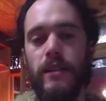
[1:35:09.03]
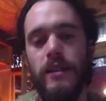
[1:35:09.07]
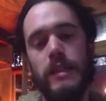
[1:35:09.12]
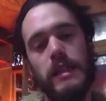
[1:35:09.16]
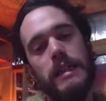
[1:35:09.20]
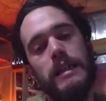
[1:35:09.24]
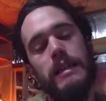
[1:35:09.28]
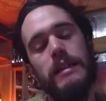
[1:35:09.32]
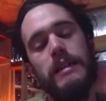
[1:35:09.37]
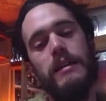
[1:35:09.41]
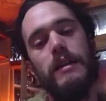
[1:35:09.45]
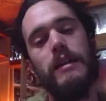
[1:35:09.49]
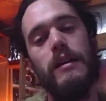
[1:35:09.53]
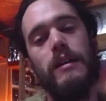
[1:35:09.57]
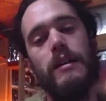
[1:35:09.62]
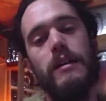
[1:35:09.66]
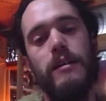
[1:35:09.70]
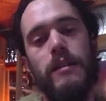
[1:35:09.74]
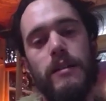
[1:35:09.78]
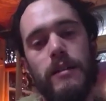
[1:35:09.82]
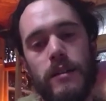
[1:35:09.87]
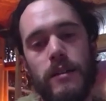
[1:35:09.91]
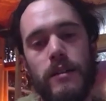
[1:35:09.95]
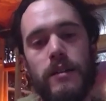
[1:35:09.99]
Yeah, I
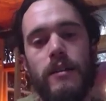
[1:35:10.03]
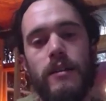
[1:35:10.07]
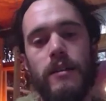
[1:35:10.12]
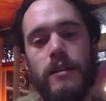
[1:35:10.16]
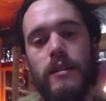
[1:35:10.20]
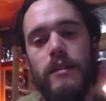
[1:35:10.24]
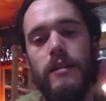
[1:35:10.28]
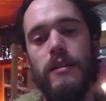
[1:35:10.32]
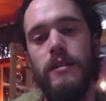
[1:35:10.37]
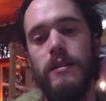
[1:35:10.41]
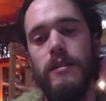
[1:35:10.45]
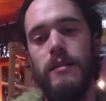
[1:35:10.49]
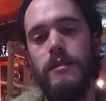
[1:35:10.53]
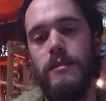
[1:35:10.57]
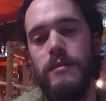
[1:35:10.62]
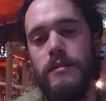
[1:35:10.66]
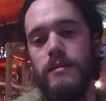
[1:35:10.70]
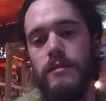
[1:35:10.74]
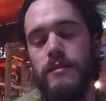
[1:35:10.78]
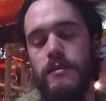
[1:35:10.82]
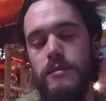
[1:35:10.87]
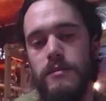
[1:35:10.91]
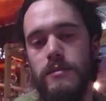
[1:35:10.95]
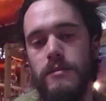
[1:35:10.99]
mean it's true for me.
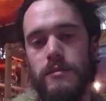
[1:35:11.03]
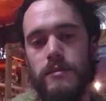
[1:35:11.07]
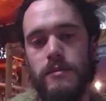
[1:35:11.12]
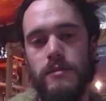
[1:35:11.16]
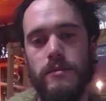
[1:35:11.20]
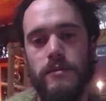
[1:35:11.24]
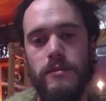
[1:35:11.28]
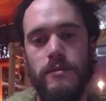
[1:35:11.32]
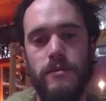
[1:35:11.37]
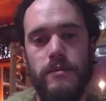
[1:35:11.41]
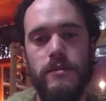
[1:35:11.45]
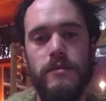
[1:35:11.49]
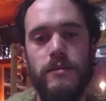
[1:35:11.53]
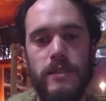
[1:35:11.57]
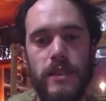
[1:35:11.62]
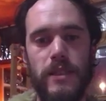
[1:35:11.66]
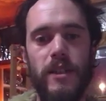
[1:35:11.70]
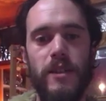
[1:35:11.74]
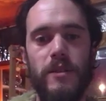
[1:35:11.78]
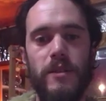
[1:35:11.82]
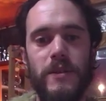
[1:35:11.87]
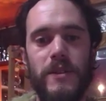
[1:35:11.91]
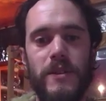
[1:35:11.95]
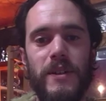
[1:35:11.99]
Absolutely.
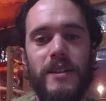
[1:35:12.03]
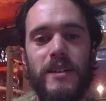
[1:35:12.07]
Yeah.